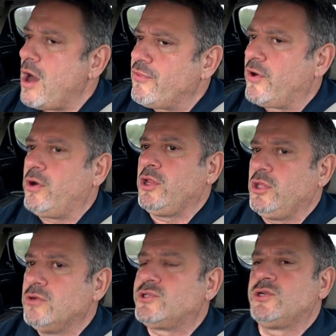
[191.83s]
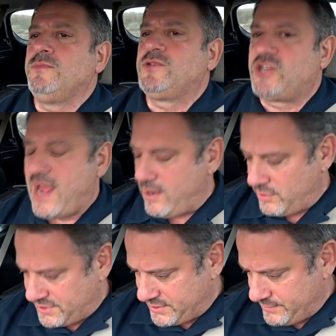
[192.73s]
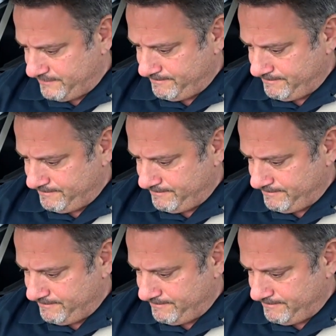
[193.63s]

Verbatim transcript: other YouTube channels,